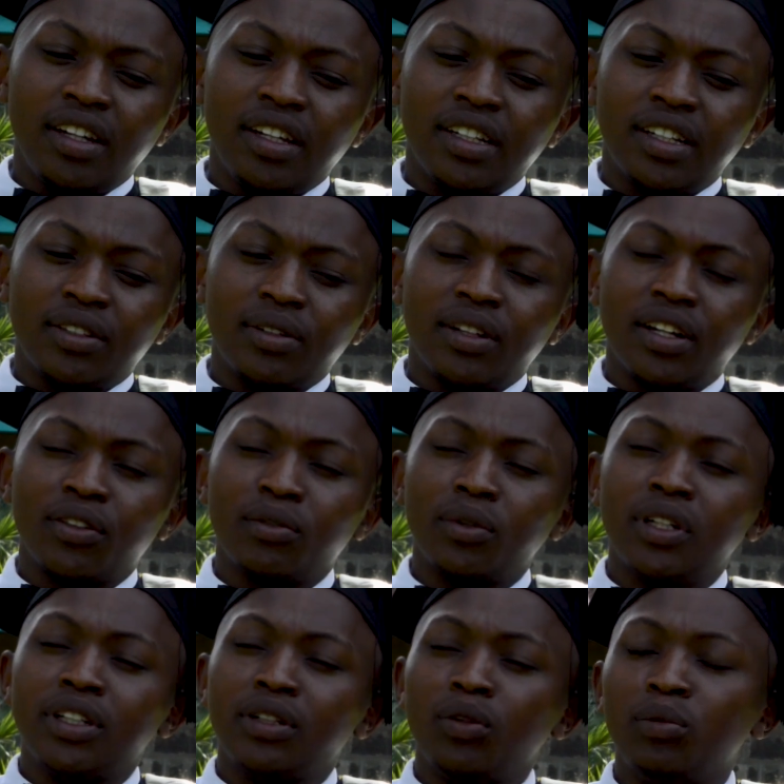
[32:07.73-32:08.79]
Egerton has
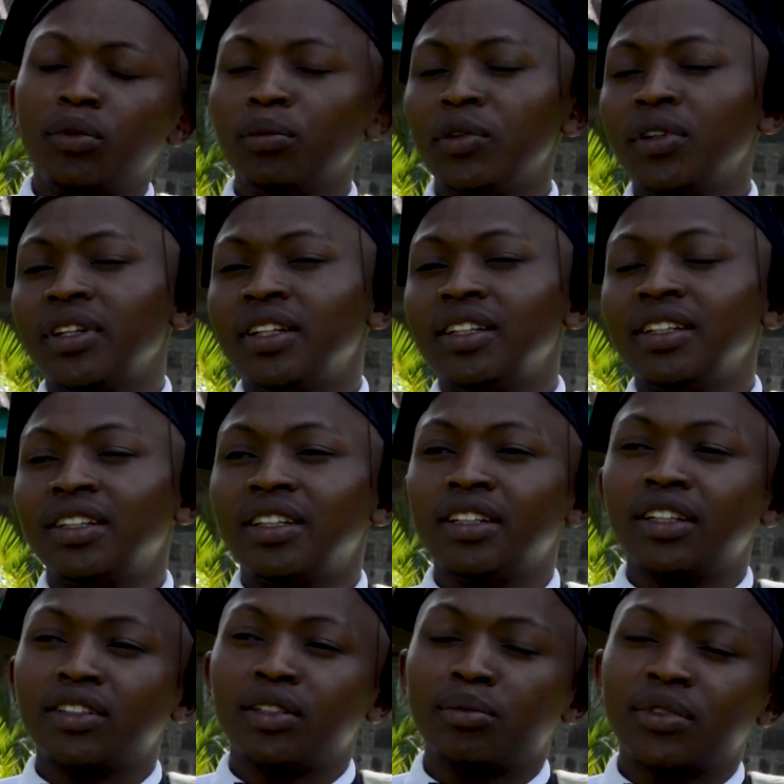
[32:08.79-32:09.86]
well equipped me with the
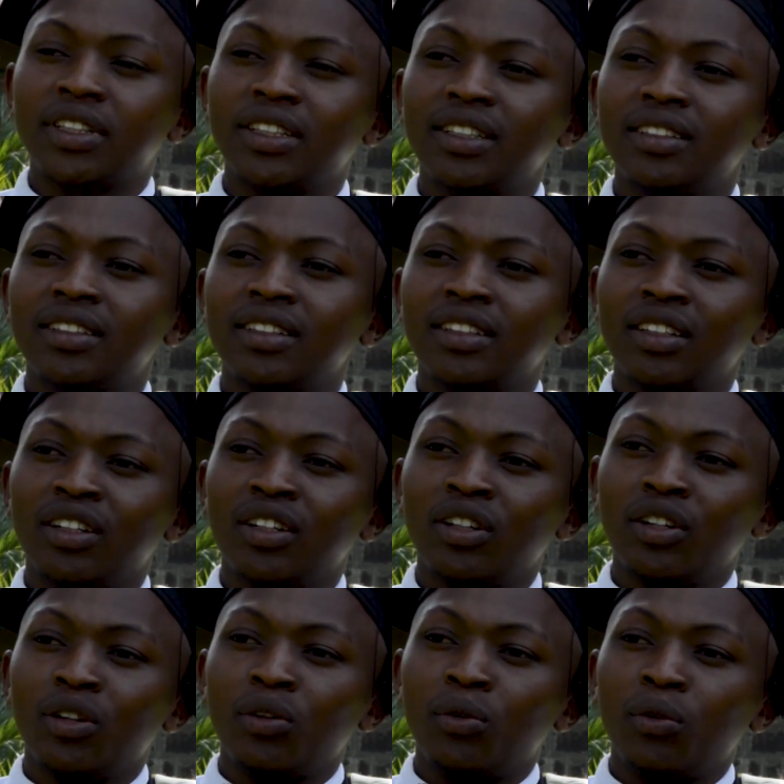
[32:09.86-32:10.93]
leadership skills,
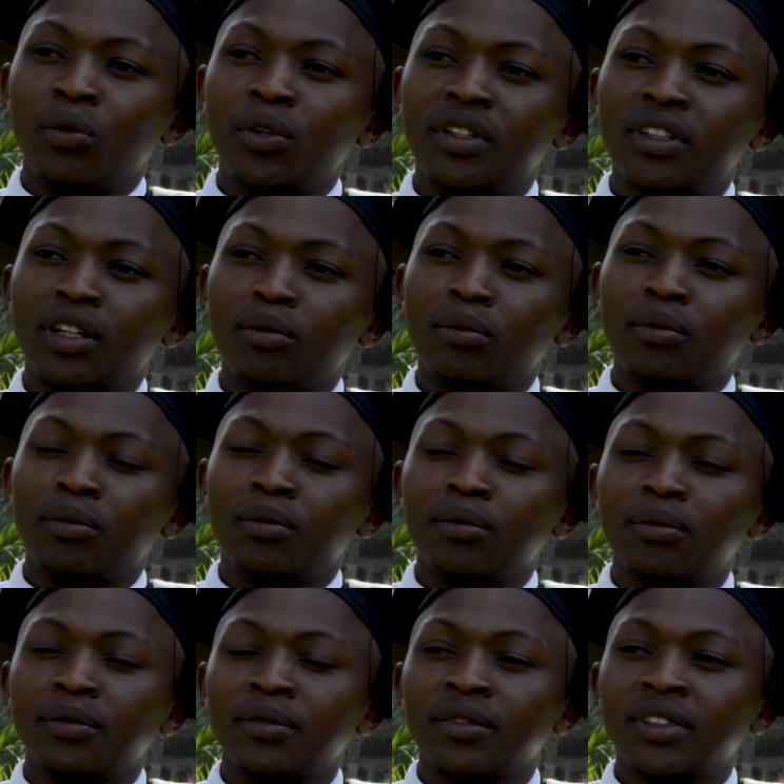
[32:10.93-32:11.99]
which
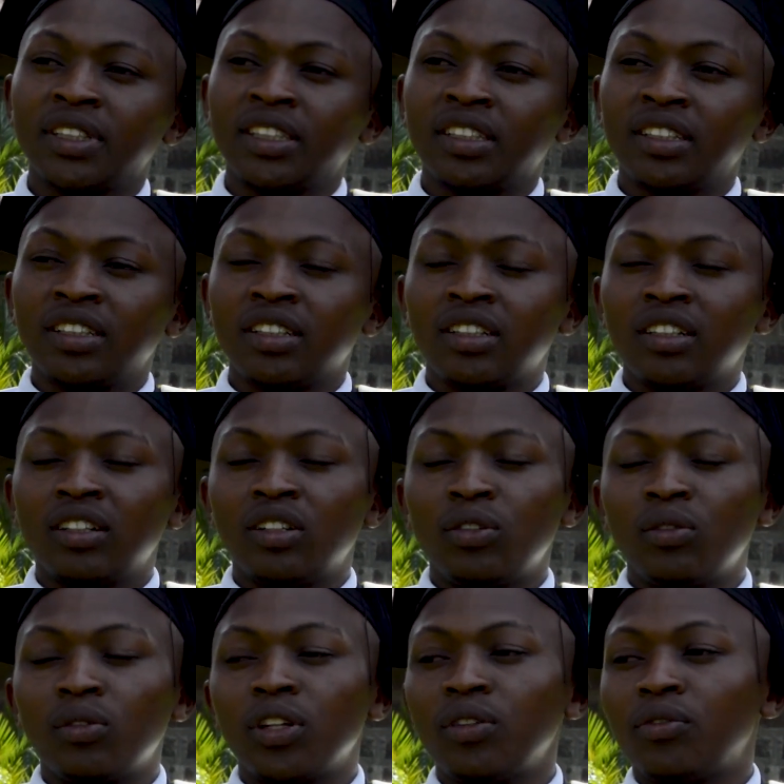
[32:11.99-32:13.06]
I'm
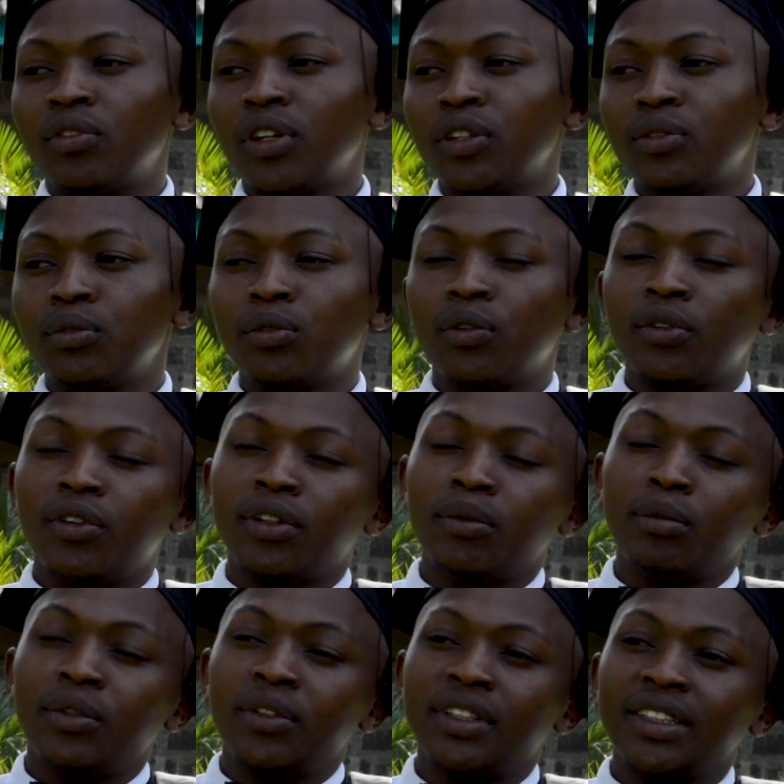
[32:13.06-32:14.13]
looking forward to
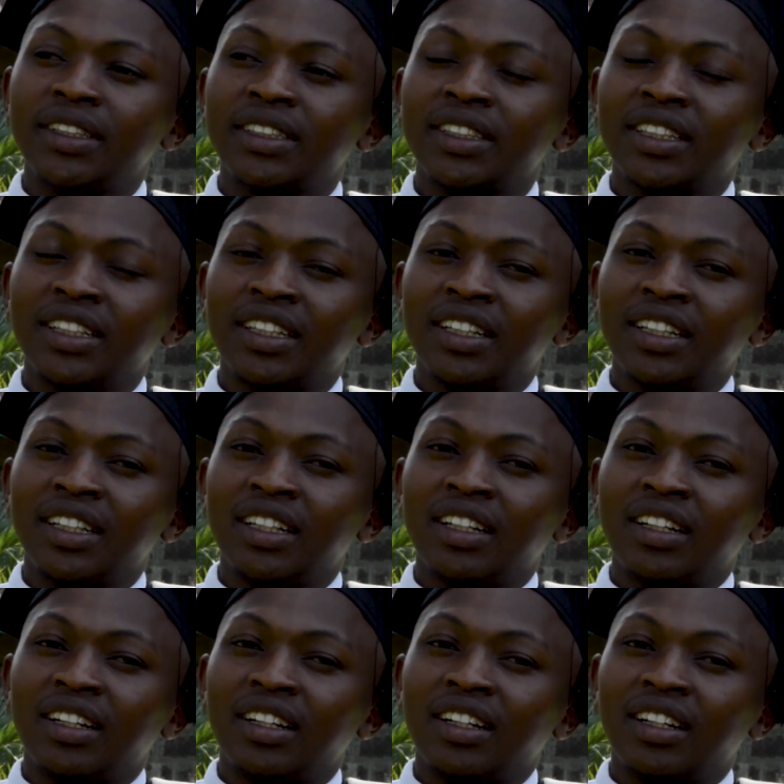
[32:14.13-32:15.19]
contributing
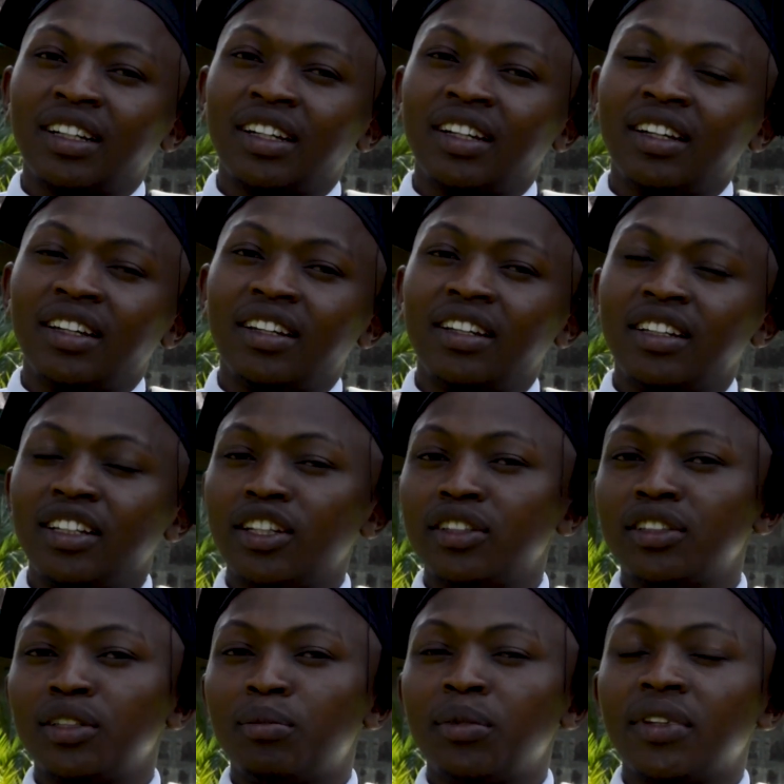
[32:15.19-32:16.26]
in the
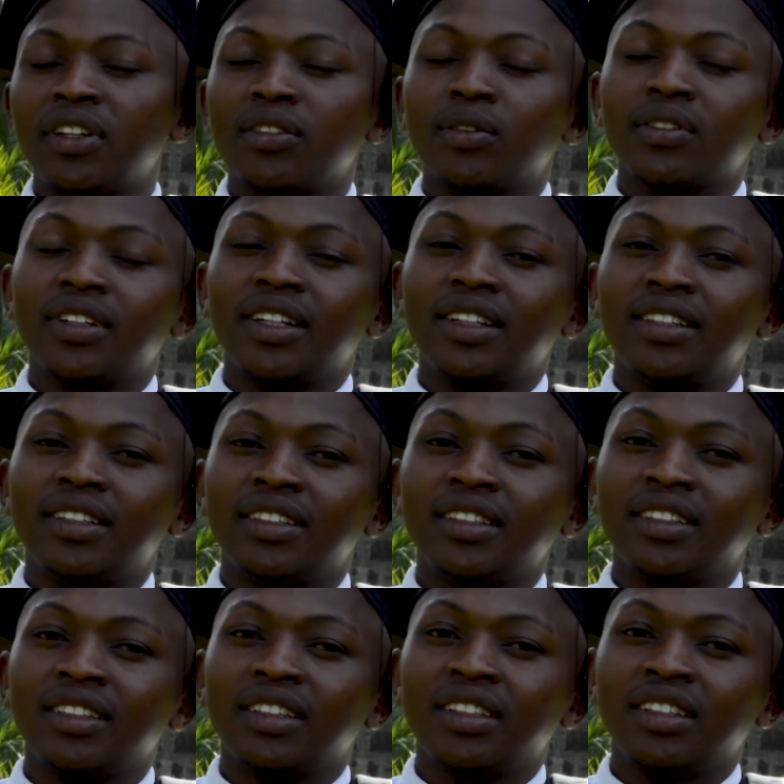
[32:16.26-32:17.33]
leadership in the society.
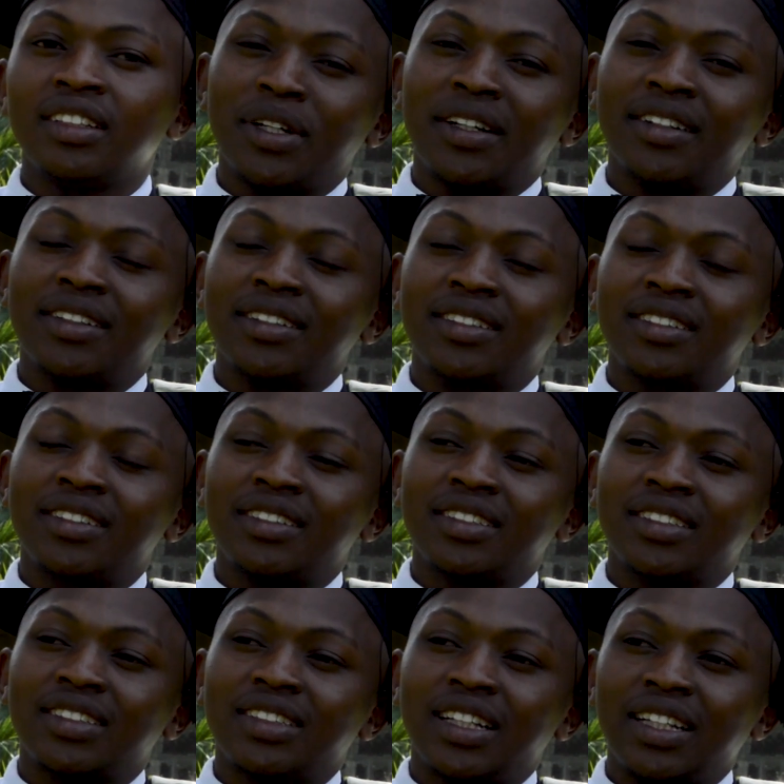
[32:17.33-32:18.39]
My
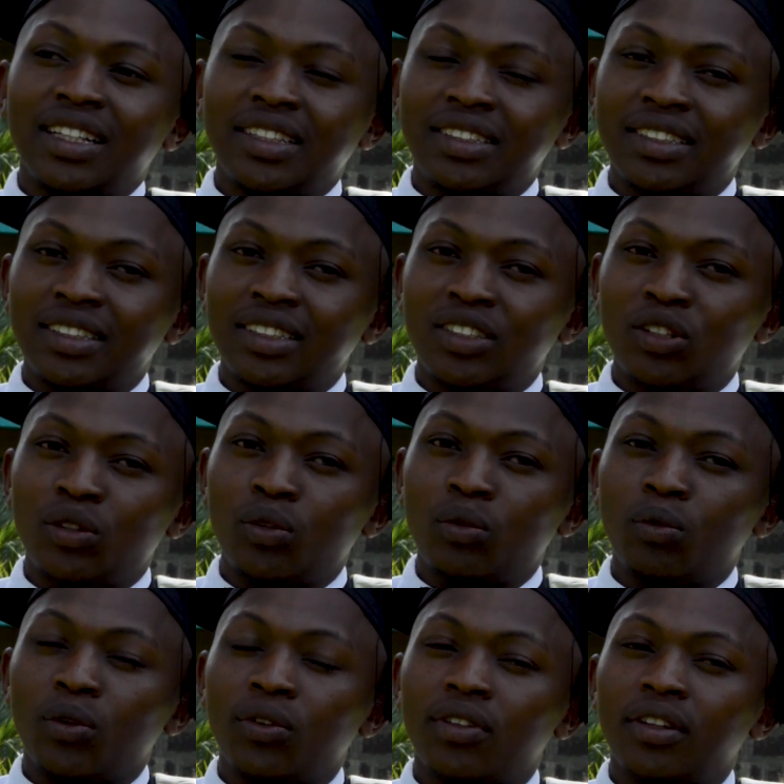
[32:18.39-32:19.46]
greatest challenge
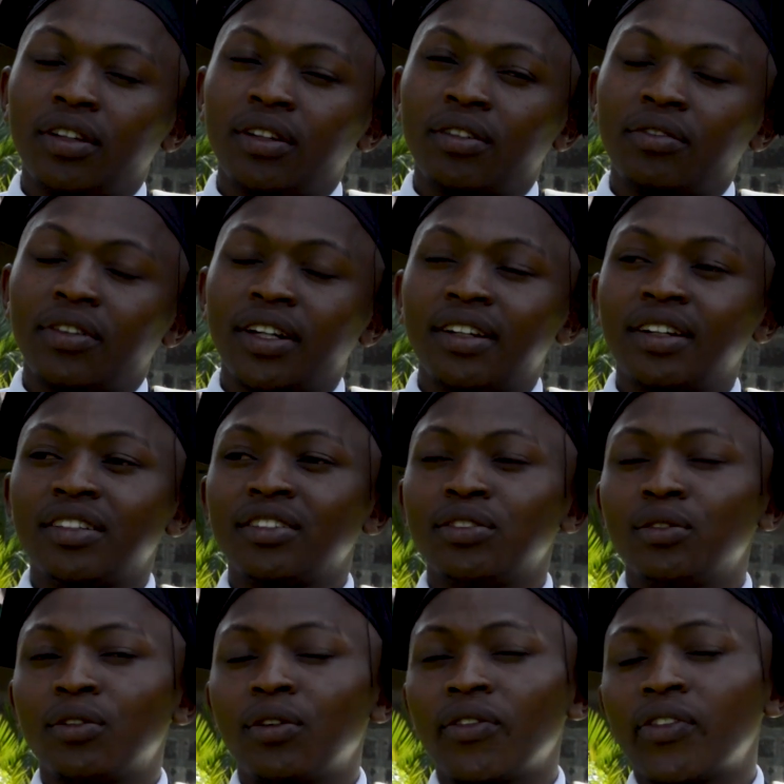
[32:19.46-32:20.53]
was
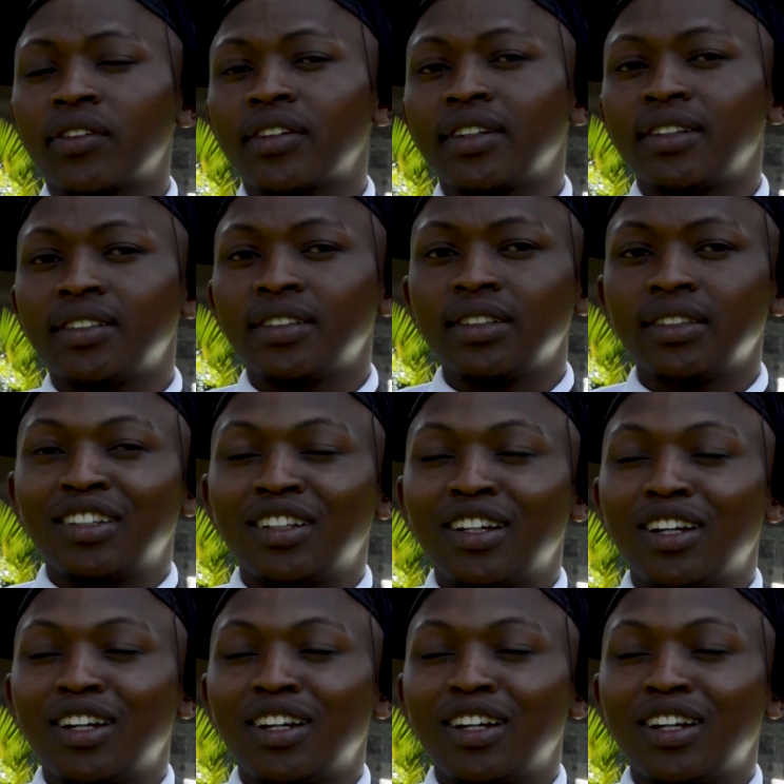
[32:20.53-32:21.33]
financial constraints.